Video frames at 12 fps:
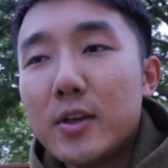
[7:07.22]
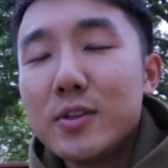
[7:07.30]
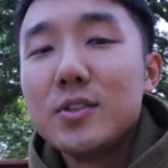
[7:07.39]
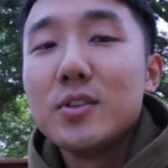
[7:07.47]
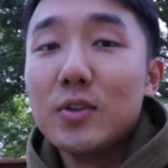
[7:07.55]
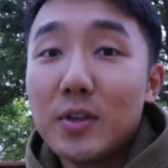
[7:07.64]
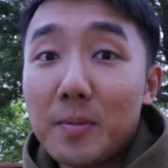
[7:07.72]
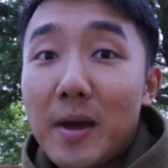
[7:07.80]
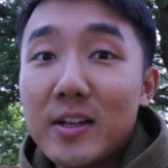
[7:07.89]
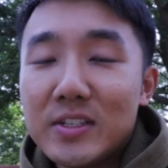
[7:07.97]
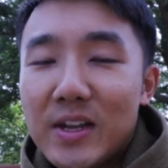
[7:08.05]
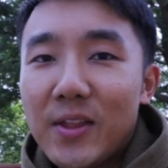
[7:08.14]
so you can
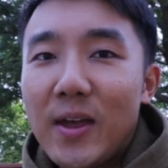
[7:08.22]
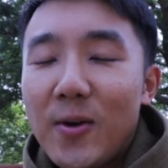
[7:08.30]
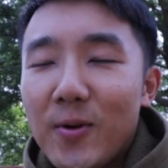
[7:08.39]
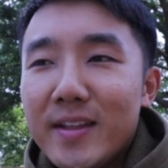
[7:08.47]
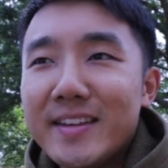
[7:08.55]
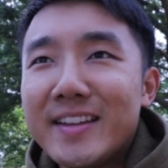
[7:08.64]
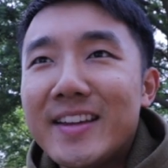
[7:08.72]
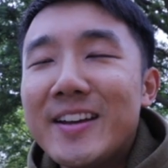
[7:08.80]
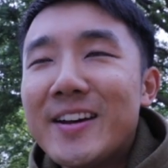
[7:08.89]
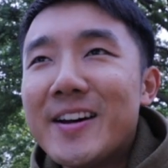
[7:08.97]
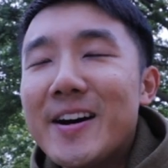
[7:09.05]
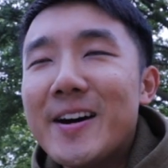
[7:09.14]
imagine how that went.
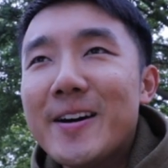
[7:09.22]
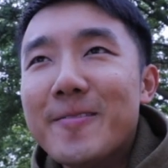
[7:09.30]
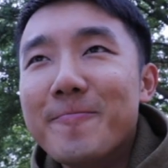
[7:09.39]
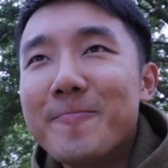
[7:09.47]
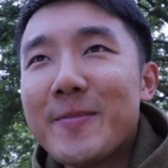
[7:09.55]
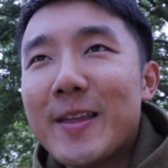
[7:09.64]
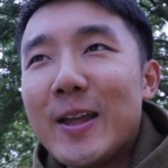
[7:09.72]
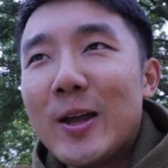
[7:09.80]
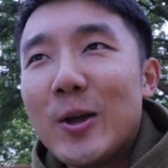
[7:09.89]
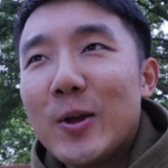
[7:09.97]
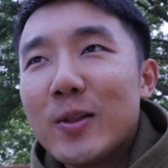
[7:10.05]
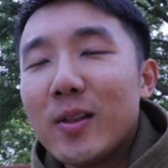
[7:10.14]
Um,
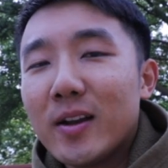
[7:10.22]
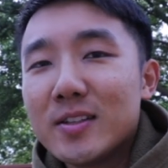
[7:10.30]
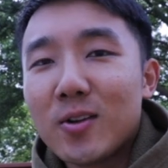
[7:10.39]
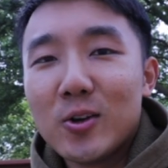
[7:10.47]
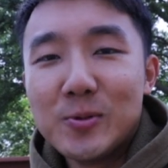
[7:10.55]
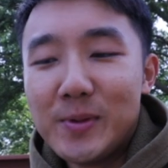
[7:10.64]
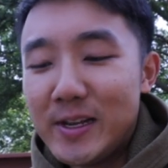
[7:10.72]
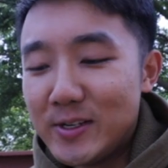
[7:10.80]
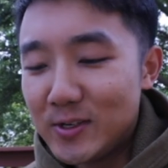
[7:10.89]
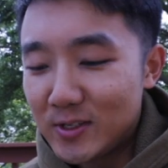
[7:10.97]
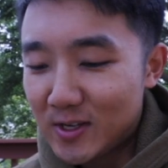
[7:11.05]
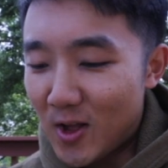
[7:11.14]
a lot of sergeant
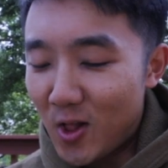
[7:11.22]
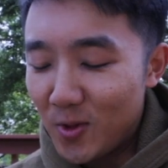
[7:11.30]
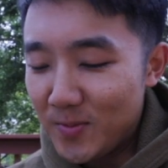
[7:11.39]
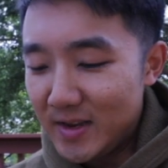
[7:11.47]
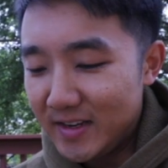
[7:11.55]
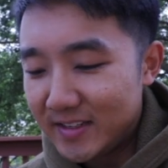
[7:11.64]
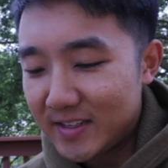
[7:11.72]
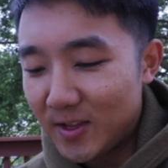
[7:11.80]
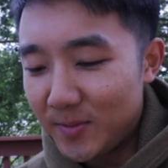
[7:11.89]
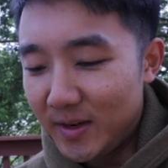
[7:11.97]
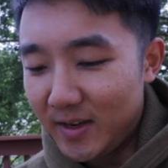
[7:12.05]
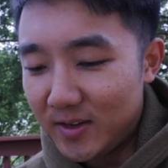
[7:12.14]
majors calling me,
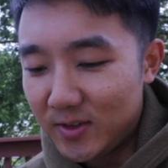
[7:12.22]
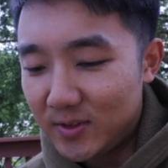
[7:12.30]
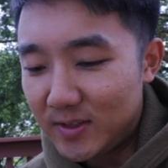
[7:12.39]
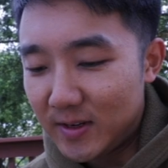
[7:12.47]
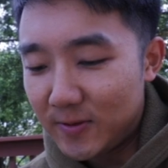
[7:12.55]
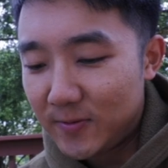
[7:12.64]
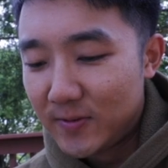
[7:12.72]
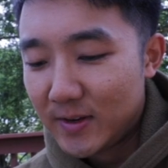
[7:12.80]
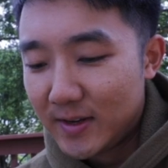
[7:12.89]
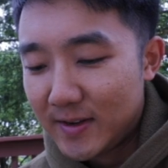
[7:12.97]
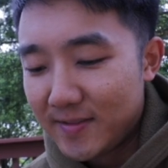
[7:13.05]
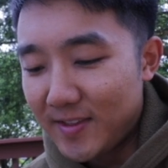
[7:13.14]
telling me I need to do stuff
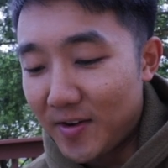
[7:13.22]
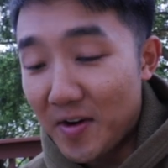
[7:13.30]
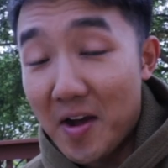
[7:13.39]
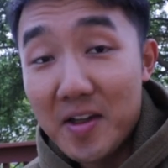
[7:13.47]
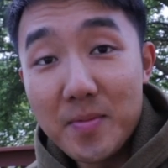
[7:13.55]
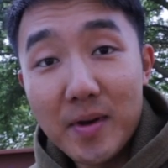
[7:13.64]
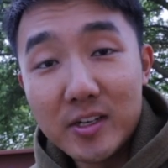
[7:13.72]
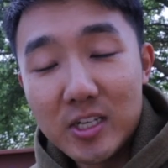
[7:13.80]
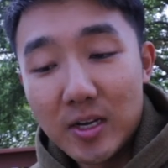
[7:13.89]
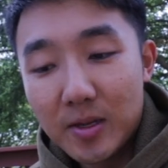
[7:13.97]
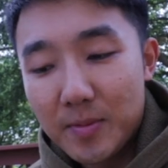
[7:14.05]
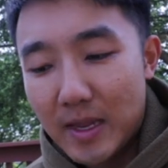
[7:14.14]
that are not in my
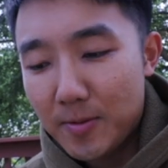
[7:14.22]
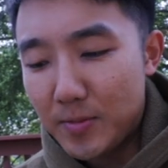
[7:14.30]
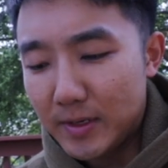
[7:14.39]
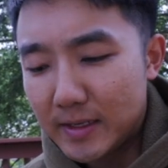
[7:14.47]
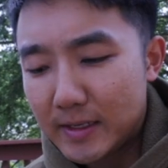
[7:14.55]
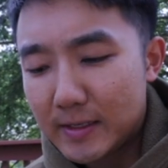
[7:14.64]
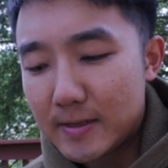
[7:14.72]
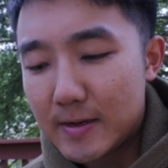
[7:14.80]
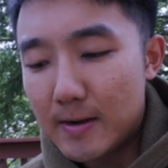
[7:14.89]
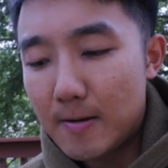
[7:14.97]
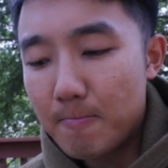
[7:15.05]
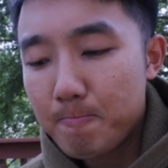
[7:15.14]
chain of command. But
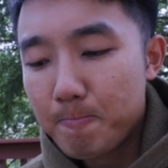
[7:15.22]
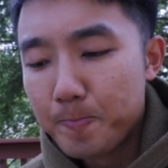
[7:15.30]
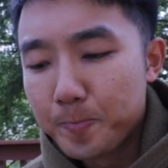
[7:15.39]
um,